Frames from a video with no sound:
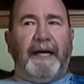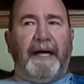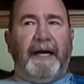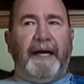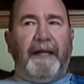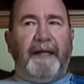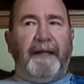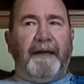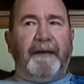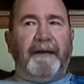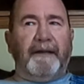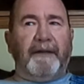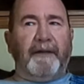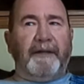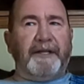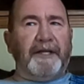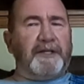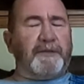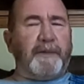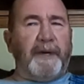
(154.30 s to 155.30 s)
And
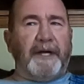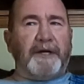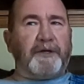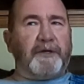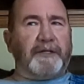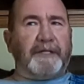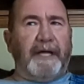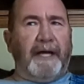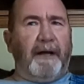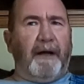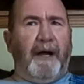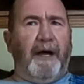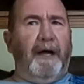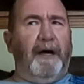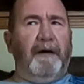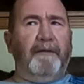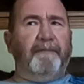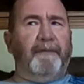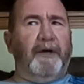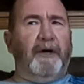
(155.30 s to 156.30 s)
the dispatcher's like,
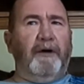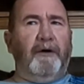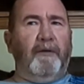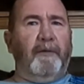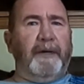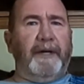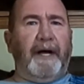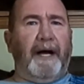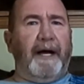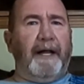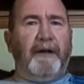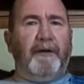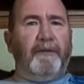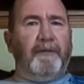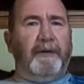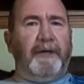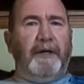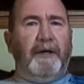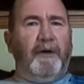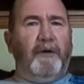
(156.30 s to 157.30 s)
no, I
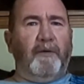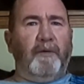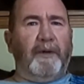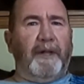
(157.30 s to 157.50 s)
don't know.